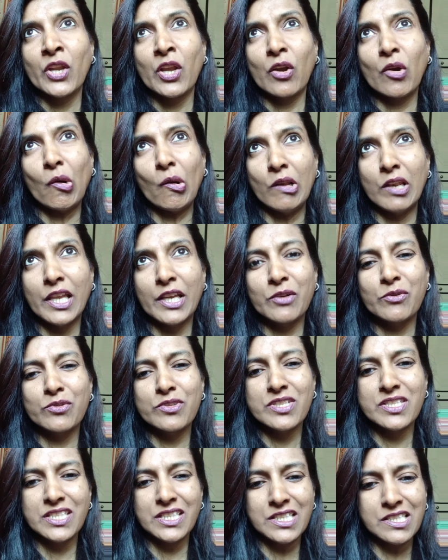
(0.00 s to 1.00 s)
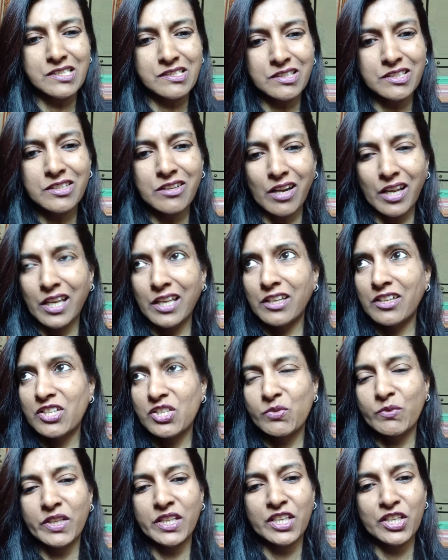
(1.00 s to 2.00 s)
All I could see is the
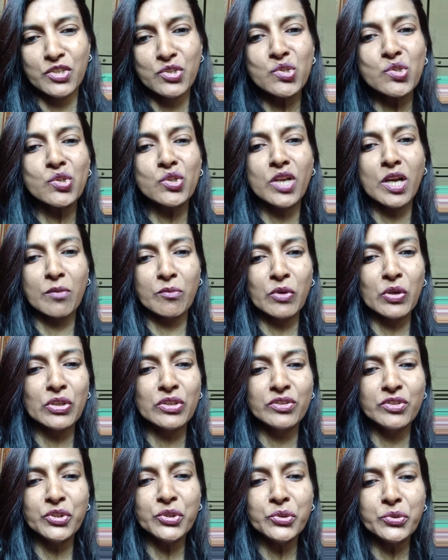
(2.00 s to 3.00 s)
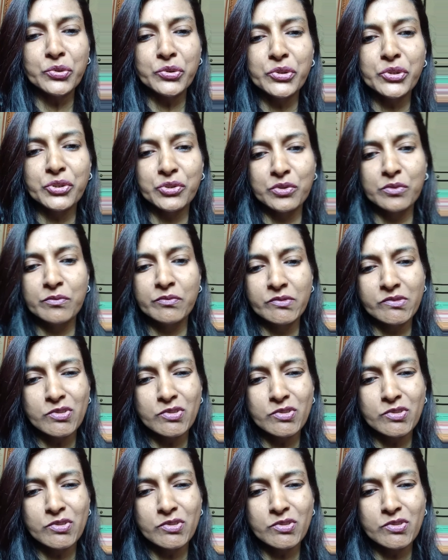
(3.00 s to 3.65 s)
trailers when they used to come on YouTube.